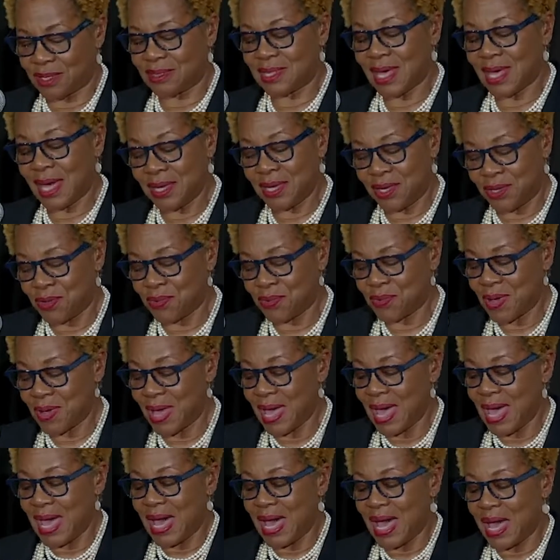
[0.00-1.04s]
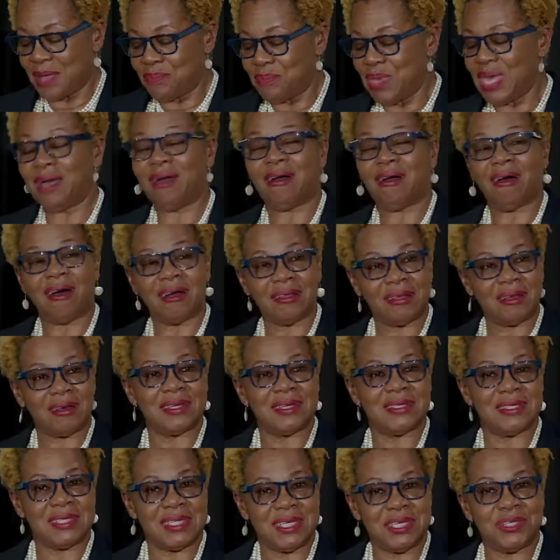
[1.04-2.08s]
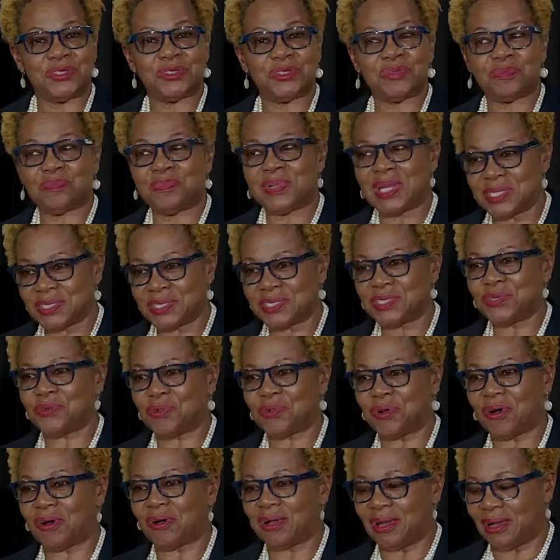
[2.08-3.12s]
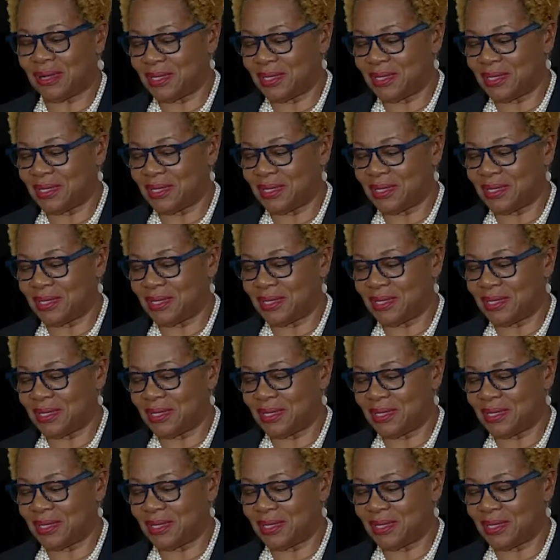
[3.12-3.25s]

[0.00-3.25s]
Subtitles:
Thank you, and may God continue to bless you all.